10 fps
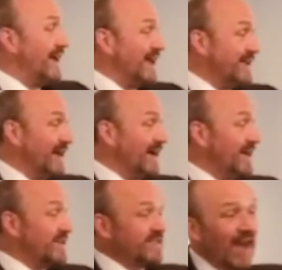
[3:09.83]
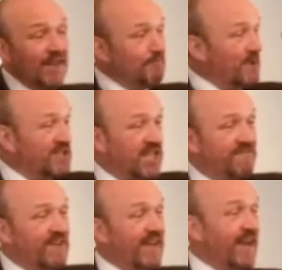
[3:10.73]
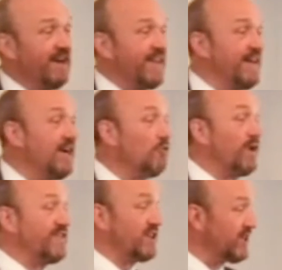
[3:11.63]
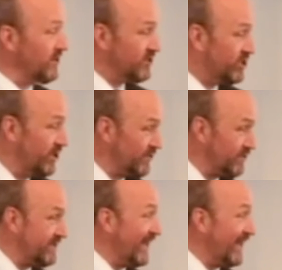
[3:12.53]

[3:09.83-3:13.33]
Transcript: in South Pacific area where the little children,